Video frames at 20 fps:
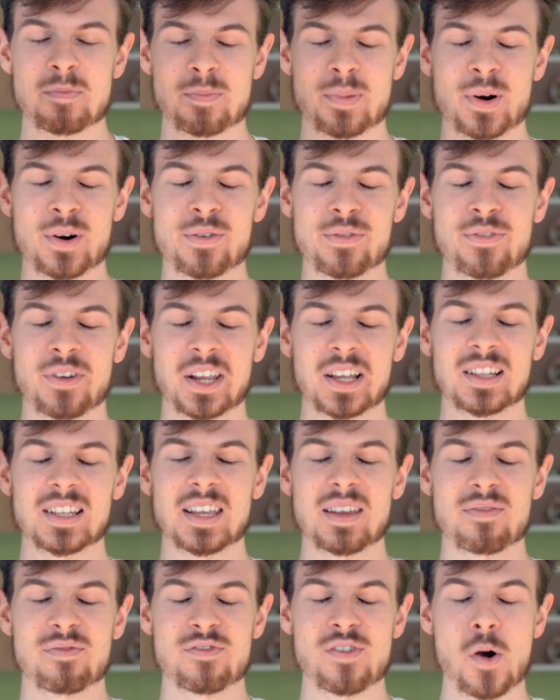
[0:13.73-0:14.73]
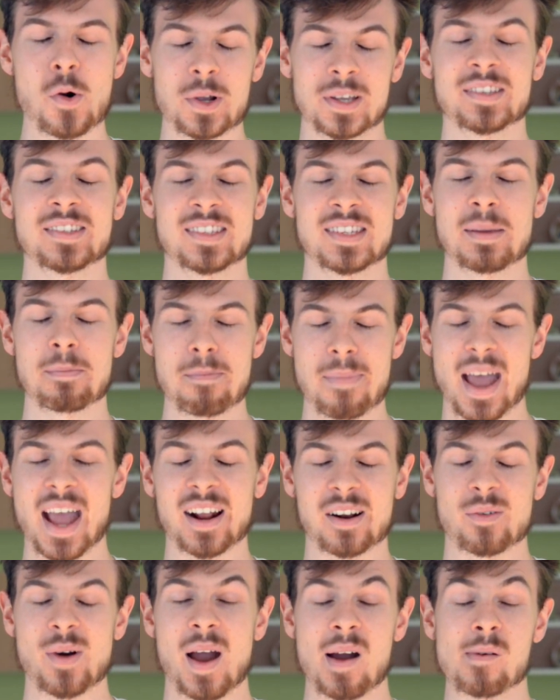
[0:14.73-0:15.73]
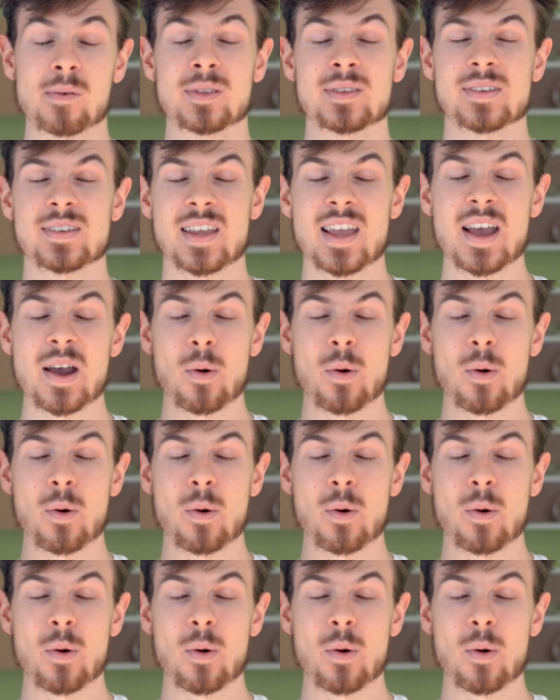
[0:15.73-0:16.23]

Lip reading: perfectly focus the background